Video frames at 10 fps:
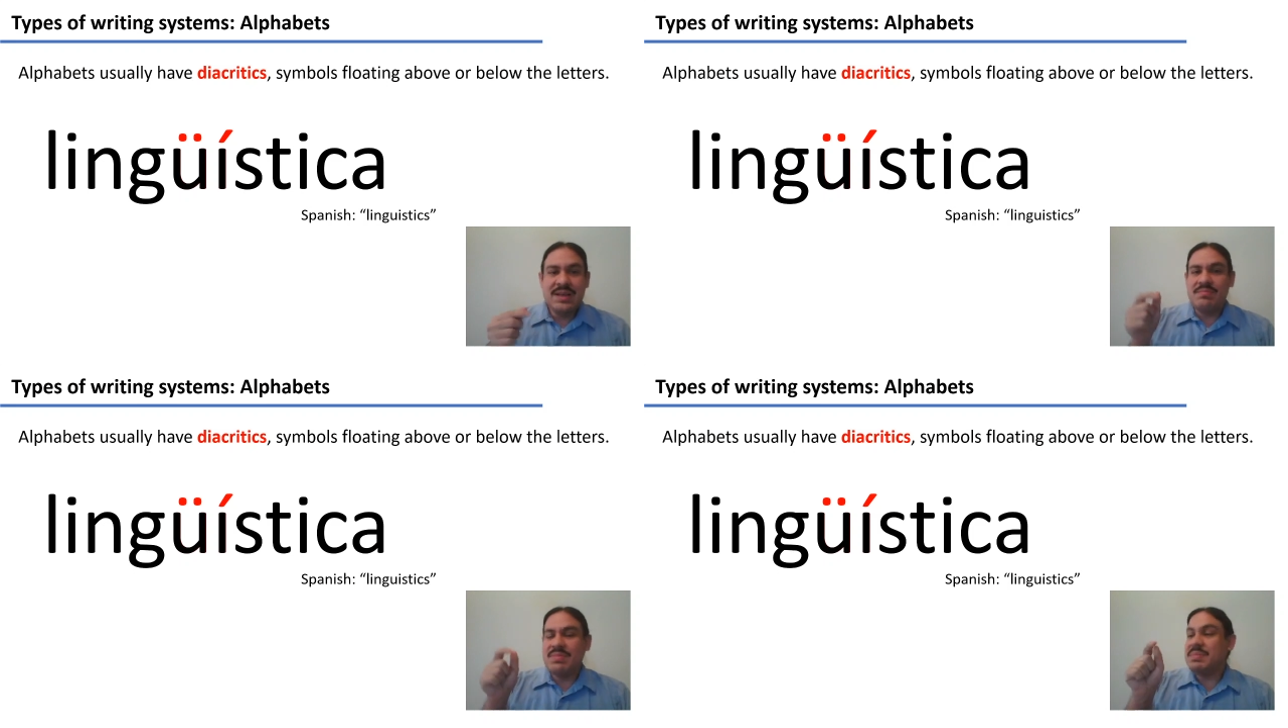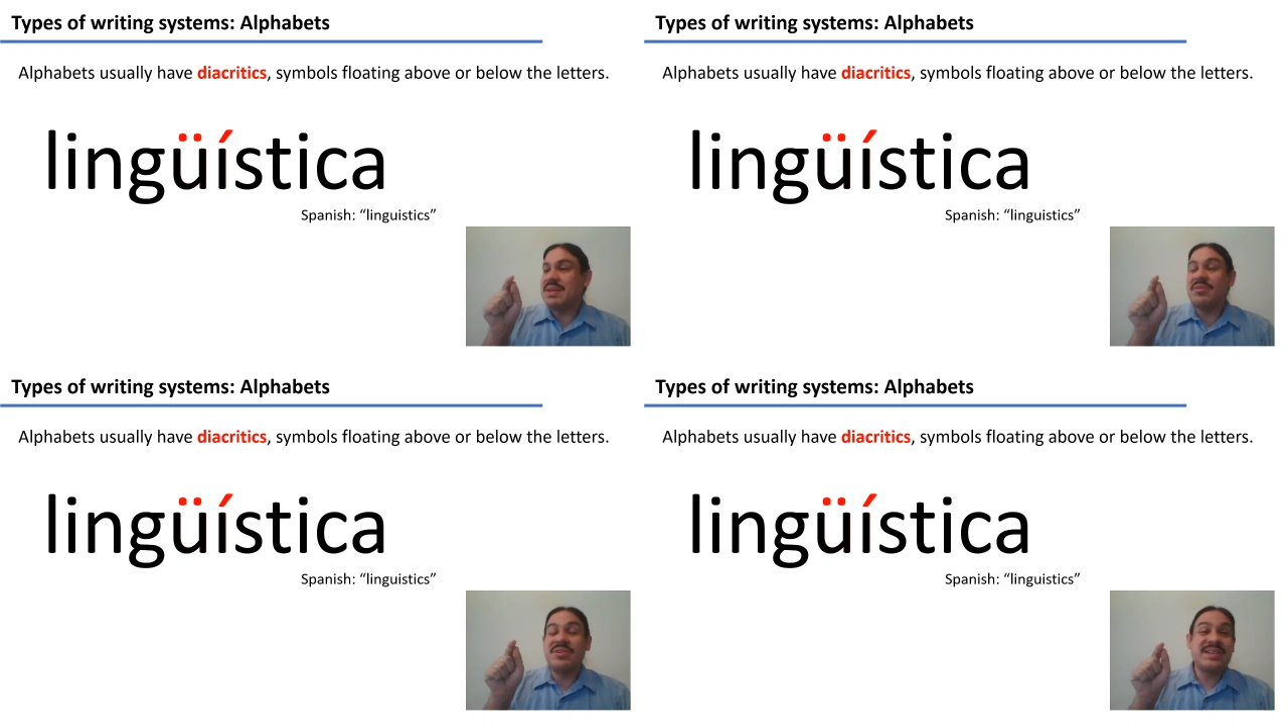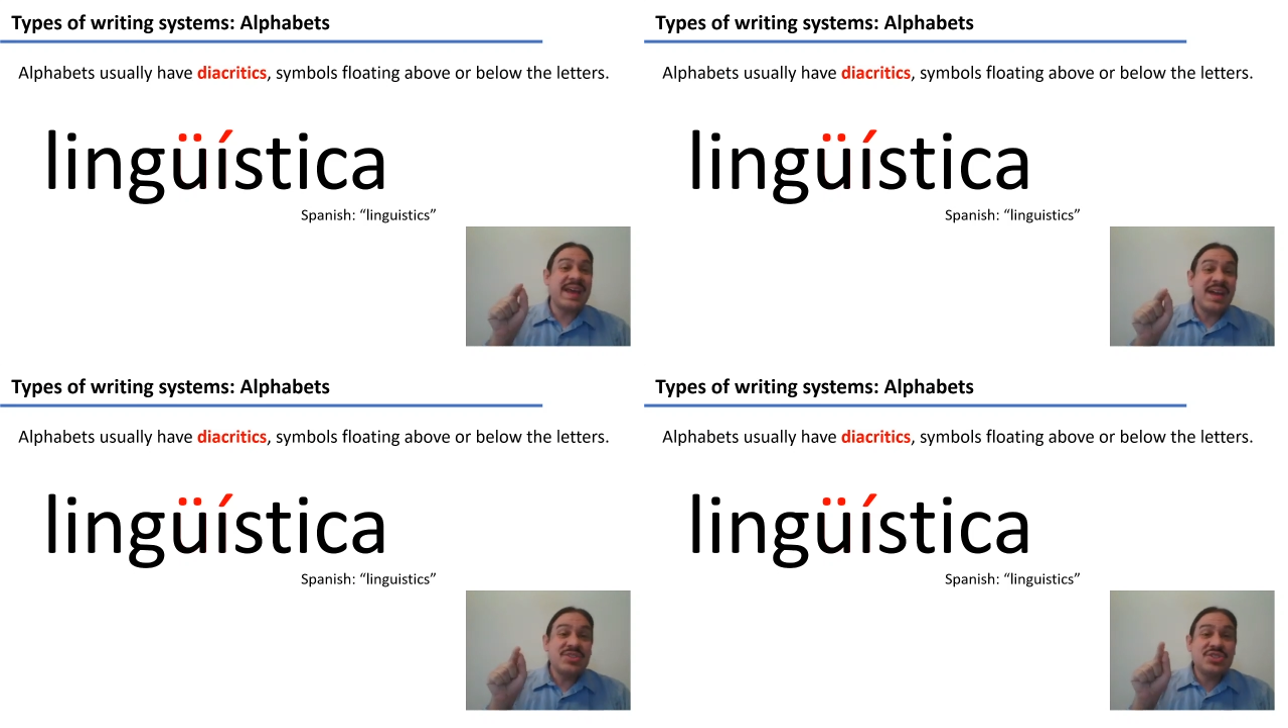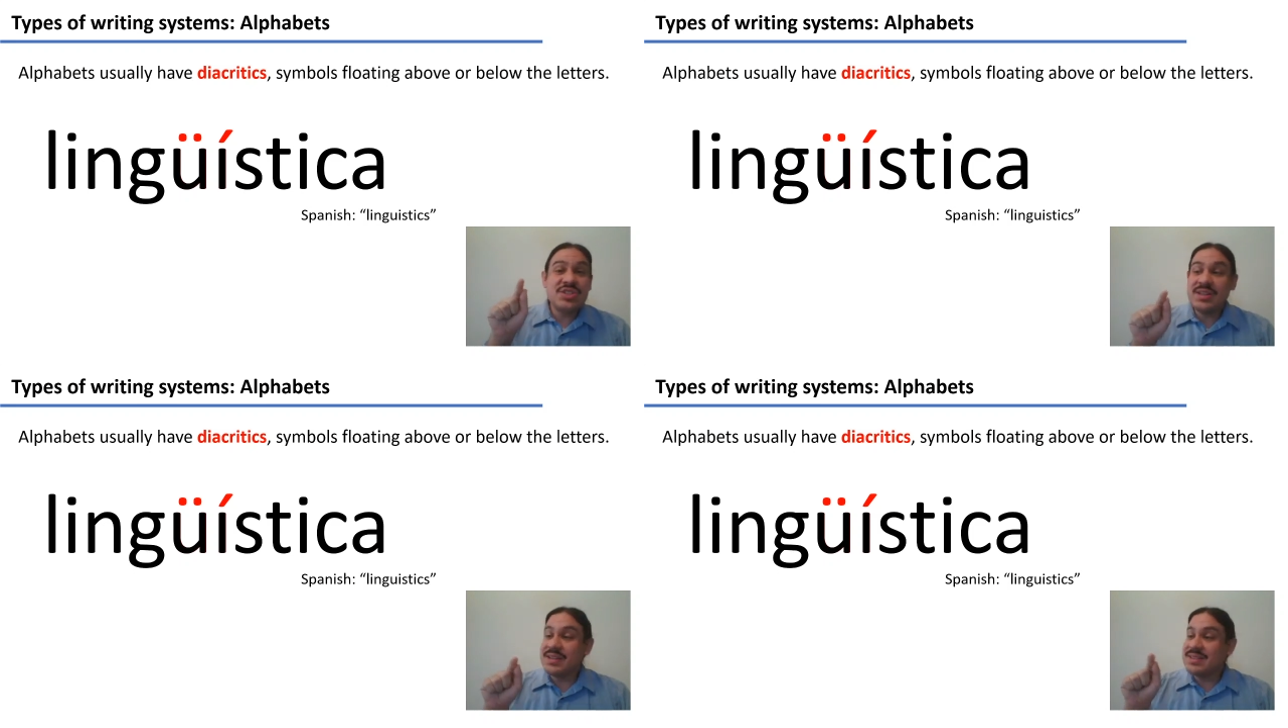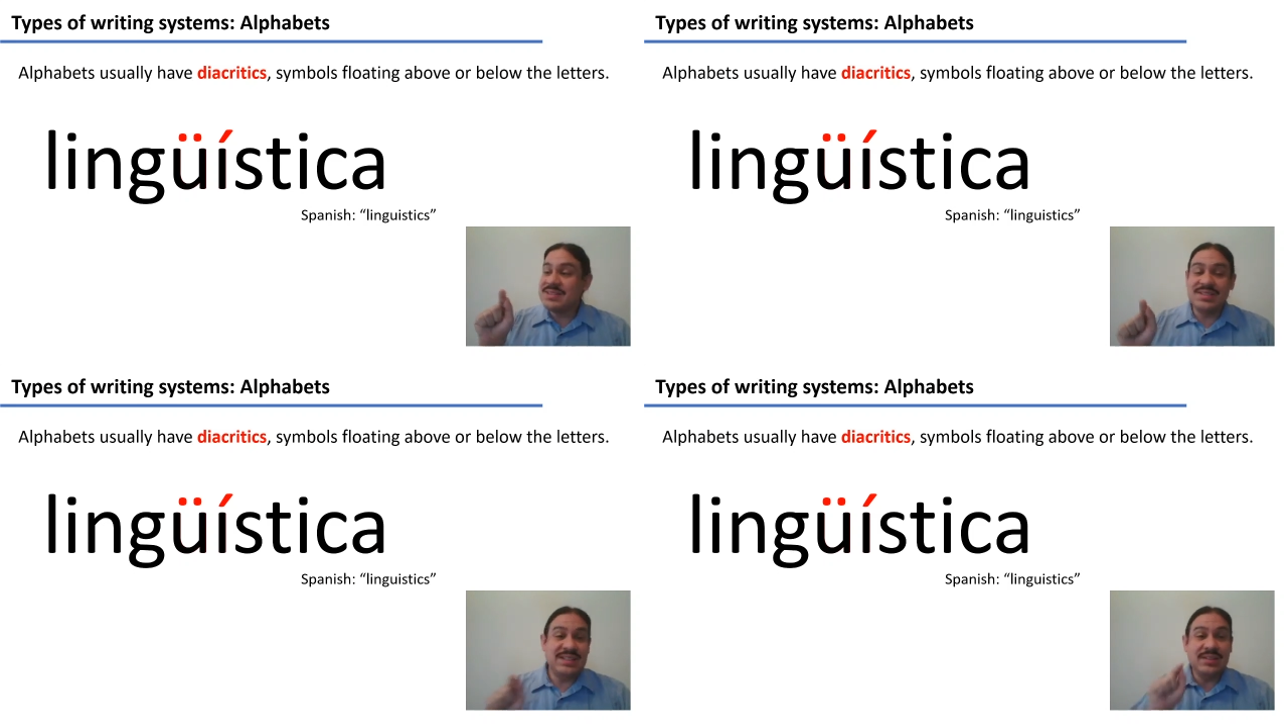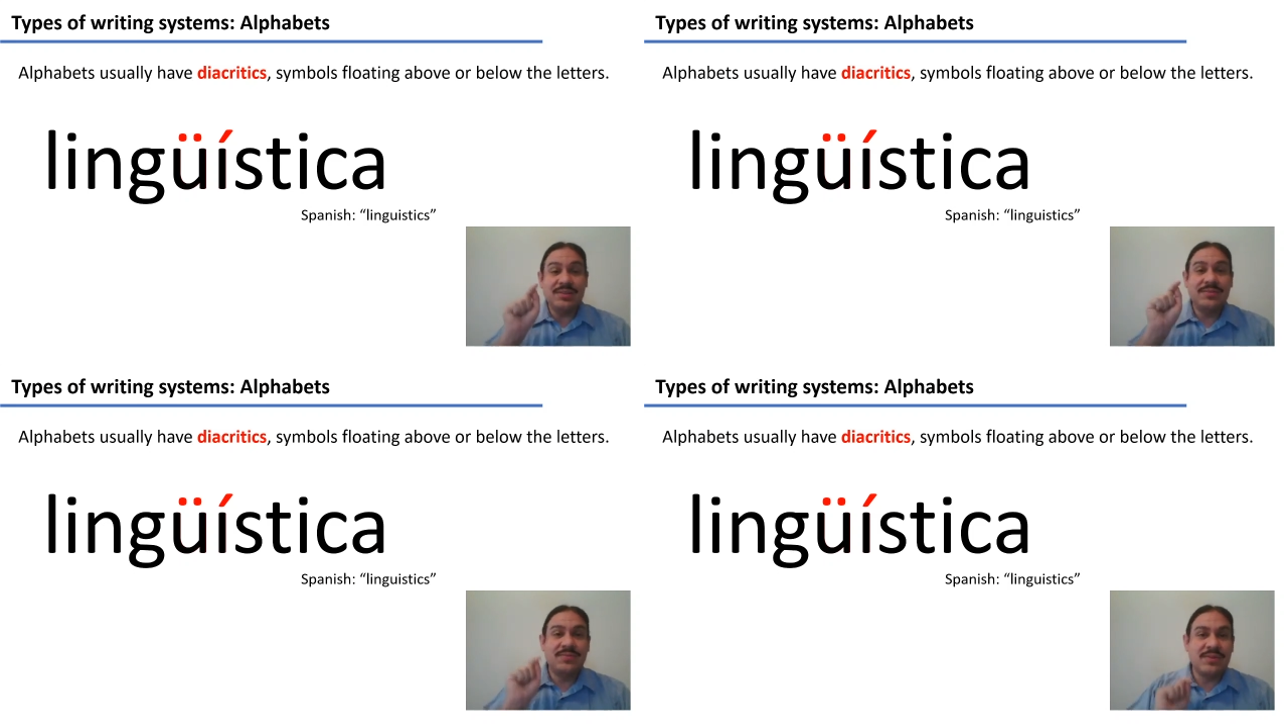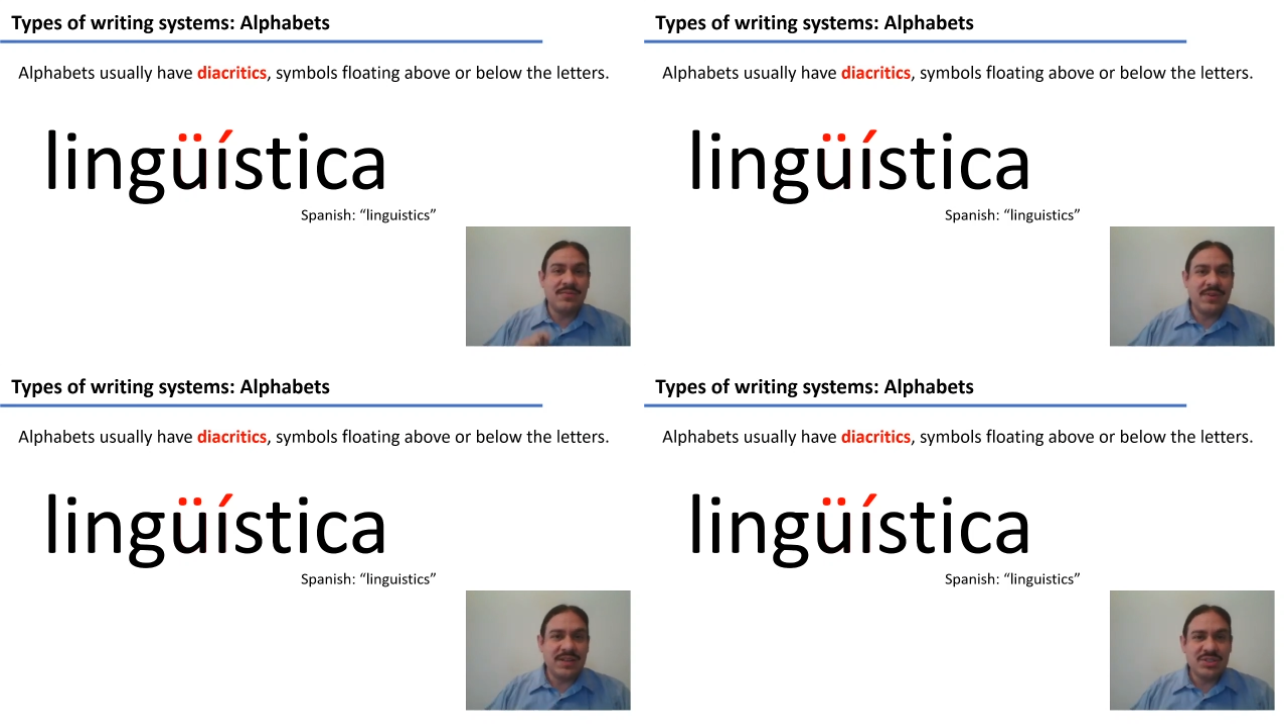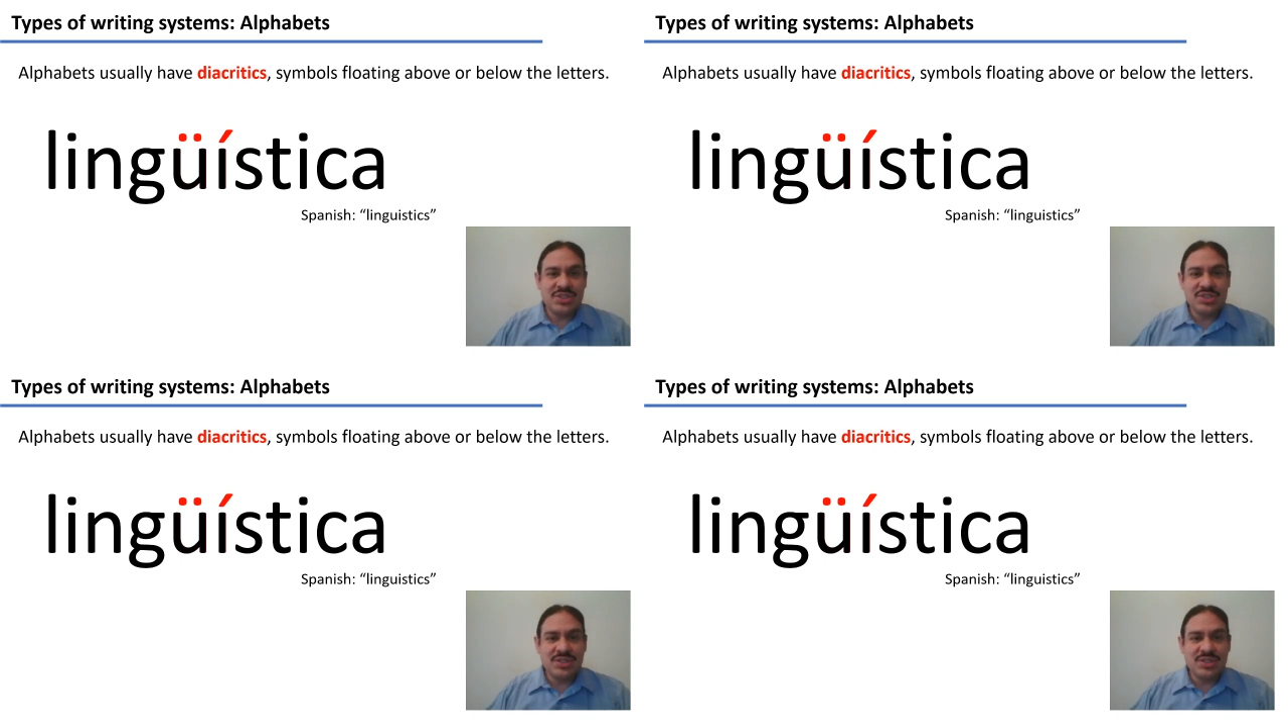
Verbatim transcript: Maybe they are attached, like the cedille for the French.